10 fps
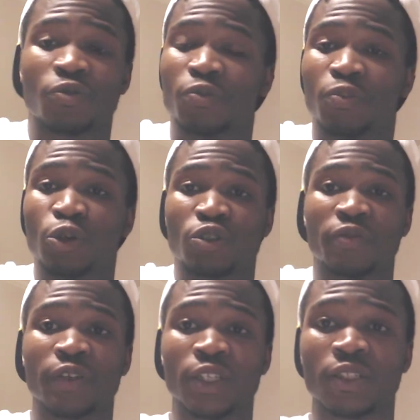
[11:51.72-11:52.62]
most
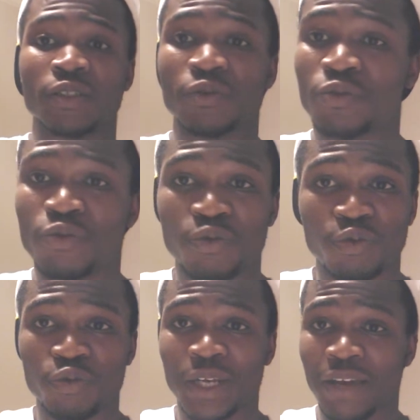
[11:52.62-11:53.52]
of us,
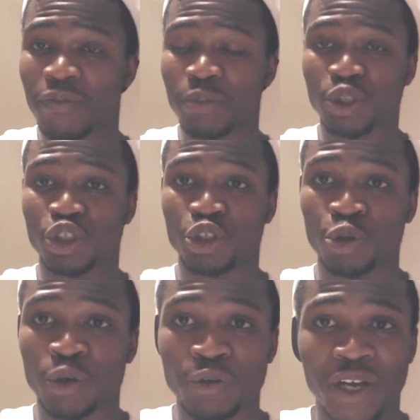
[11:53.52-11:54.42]
we haven't
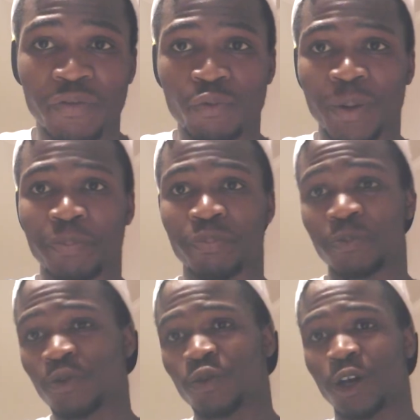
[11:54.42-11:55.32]
matured. We haven't
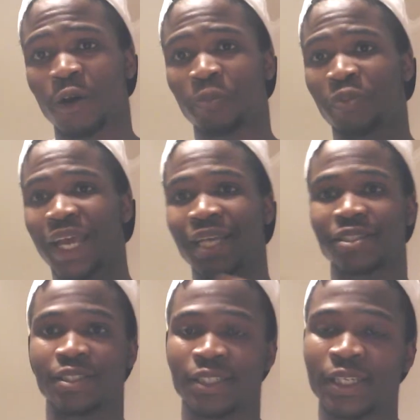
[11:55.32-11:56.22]
gone
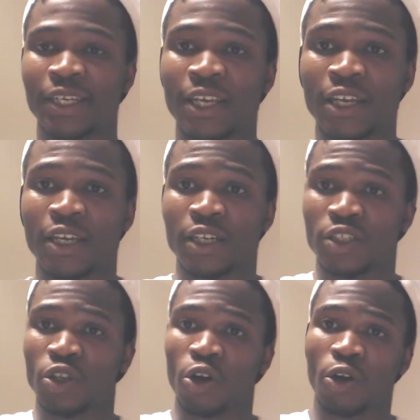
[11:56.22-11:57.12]
past sin
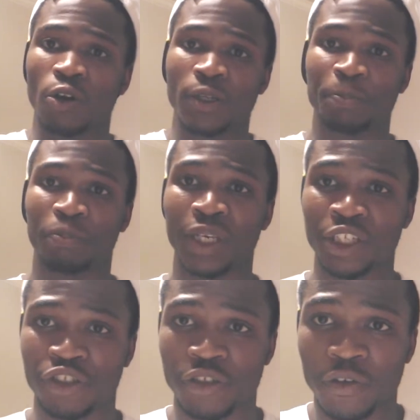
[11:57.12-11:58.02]
because all the
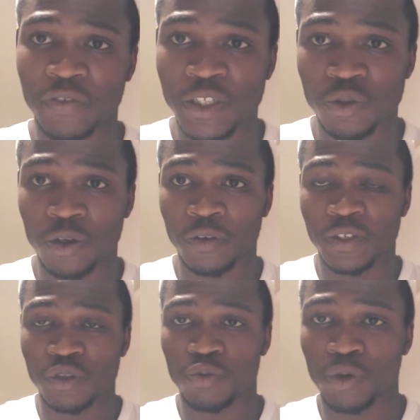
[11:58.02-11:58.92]
pleasure of
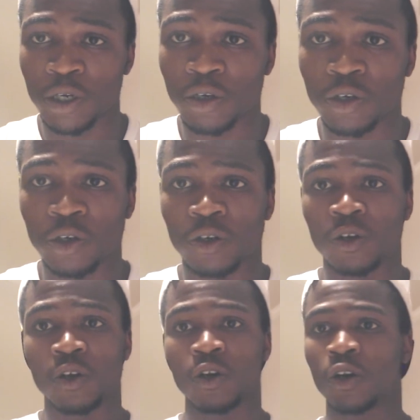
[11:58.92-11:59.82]
this world,
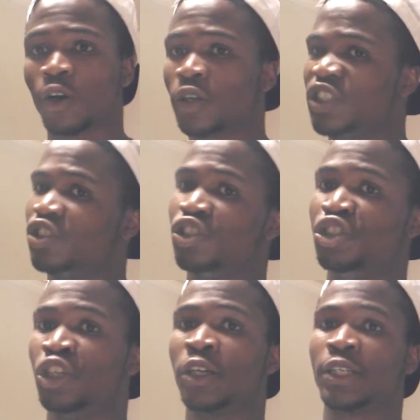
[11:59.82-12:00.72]
all this
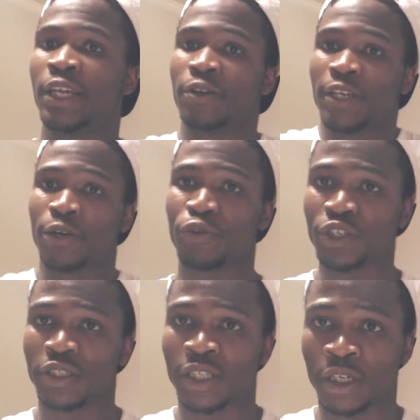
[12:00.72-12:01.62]
junk that we're
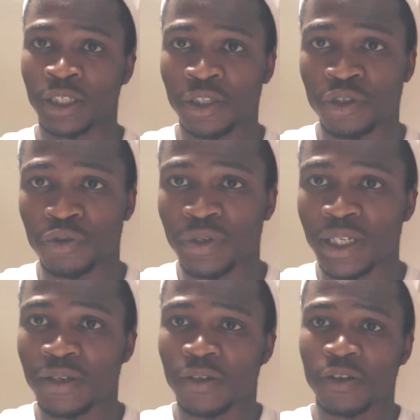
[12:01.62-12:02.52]
sucked into, we
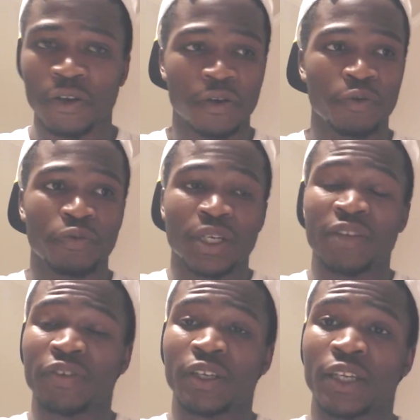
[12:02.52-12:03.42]

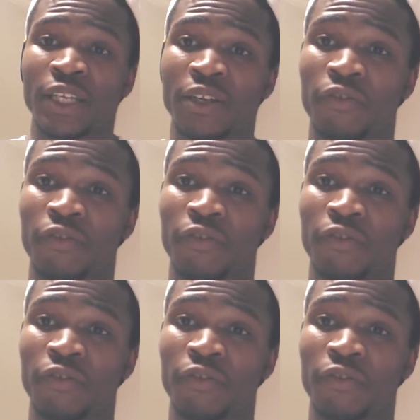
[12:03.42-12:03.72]
live in a